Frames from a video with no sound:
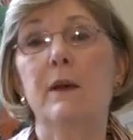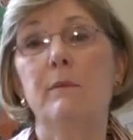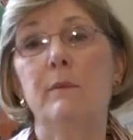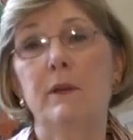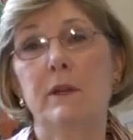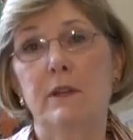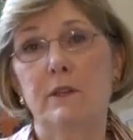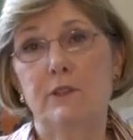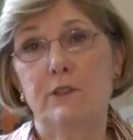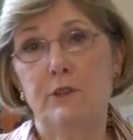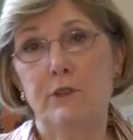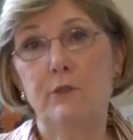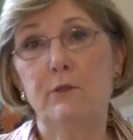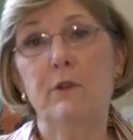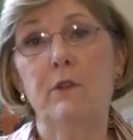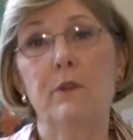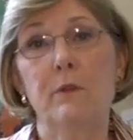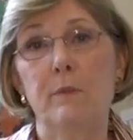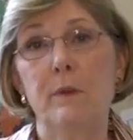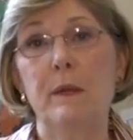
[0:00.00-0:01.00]
because you
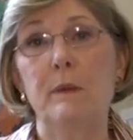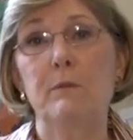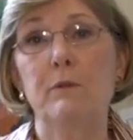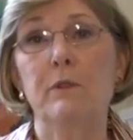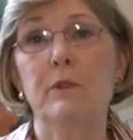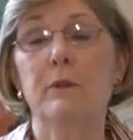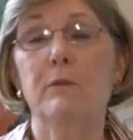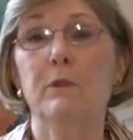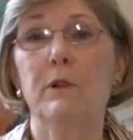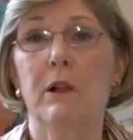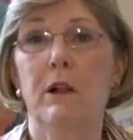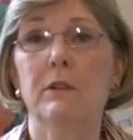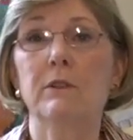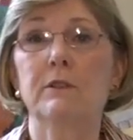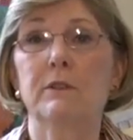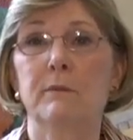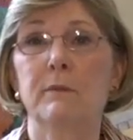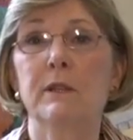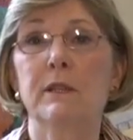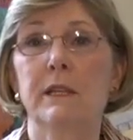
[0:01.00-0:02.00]
are the people that will
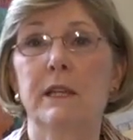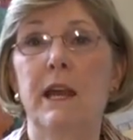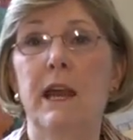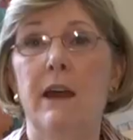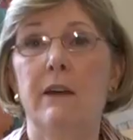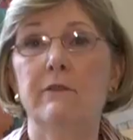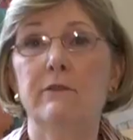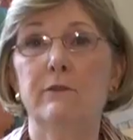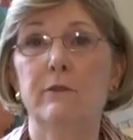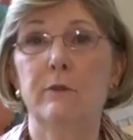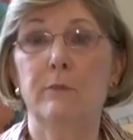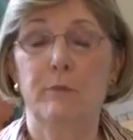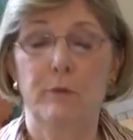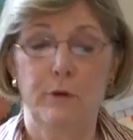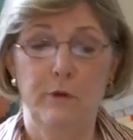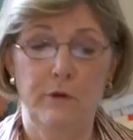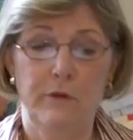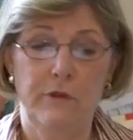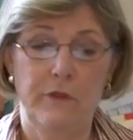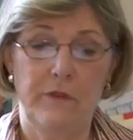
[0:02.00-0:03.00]
ultimately have to
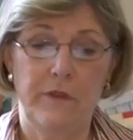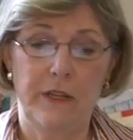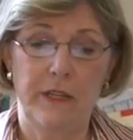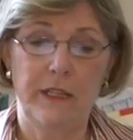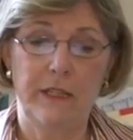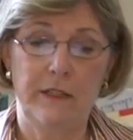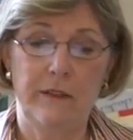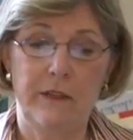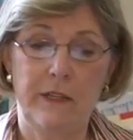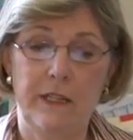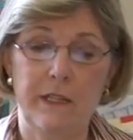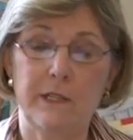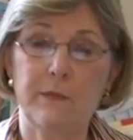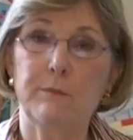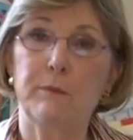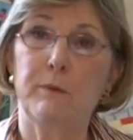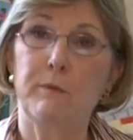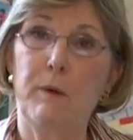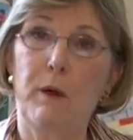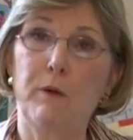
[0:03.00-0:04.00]
approve of any of these
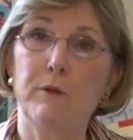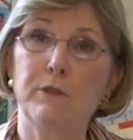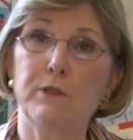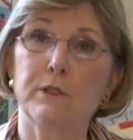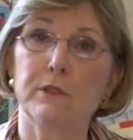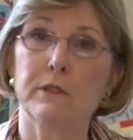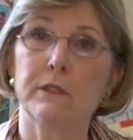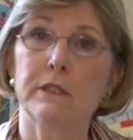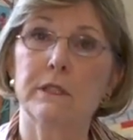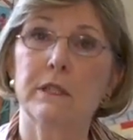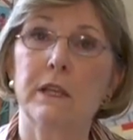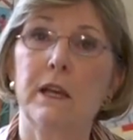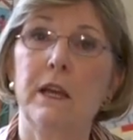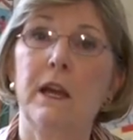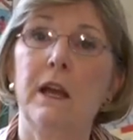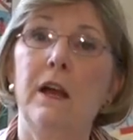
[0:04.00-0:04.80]
proposals.